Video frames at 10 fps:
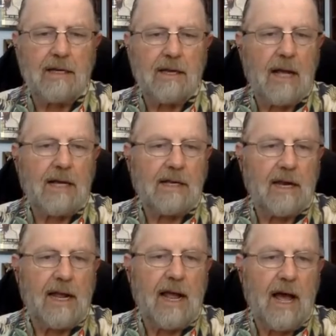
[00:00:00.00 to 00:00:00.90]
I can
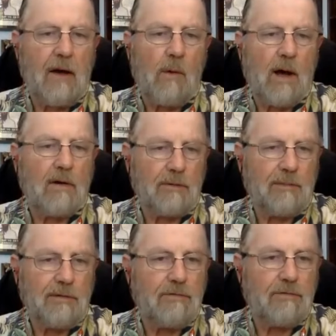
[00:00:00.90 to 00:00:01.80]
lay out why it
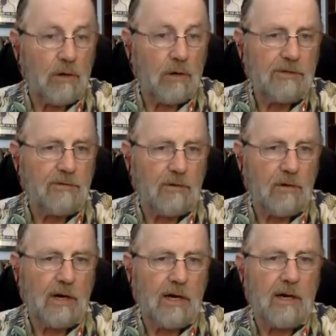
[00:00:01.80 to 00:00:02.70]
would be foolish
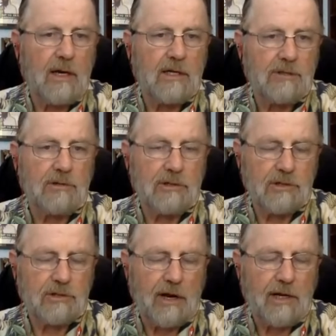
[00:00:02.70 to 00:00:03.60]
for Israel
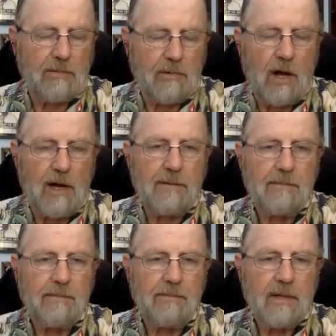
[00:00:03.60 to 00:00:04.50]
to strike Iran,
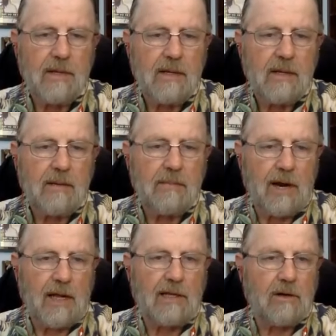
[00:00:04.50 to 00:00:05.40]

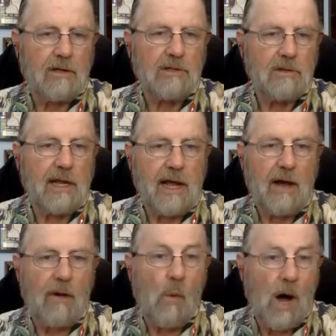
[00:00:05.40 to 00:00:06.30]
but I can also lay
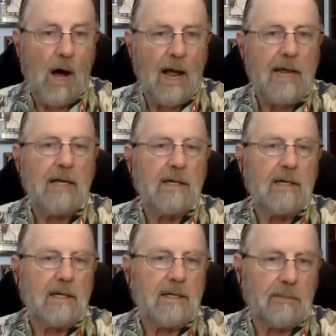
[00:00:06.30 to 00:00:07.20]
out why
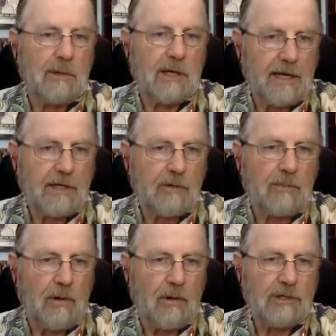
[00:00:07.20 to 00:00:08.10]
the
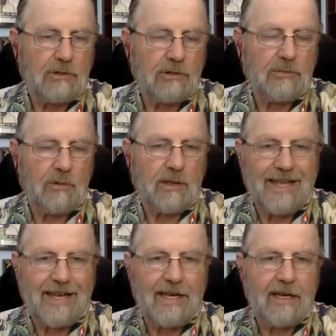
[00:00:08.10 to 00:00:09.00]
political pressures
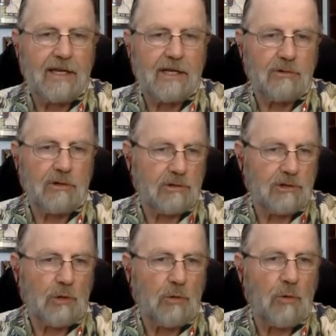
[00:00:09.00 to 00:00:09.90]
within Israel
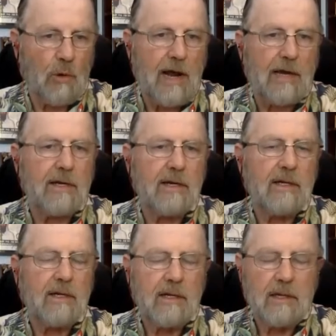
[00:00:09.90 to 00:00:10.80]
are so great
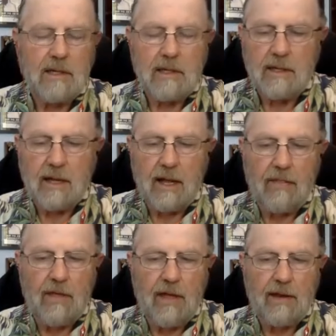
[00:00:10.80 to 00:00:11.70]

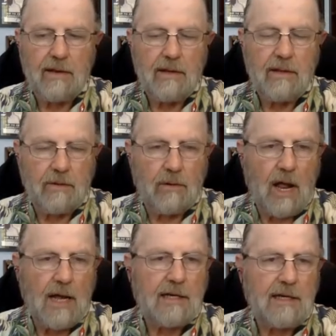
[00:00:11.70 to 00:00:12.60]
that
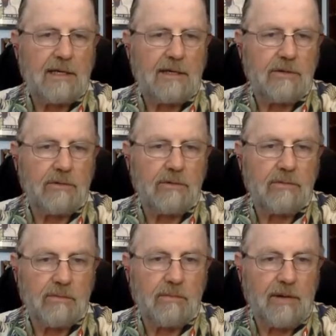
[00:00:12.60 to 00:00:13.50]
they're likely
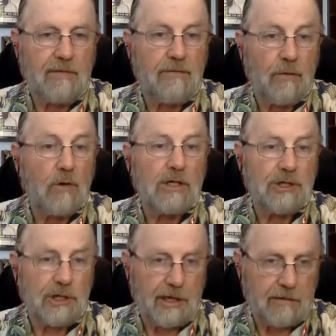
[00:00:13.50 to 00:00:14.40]
to be
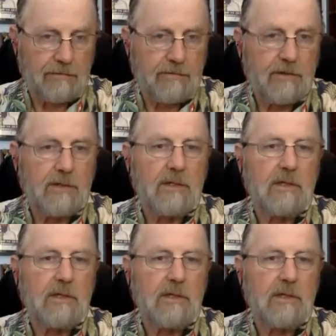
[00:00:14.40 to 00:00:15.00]
foolish enough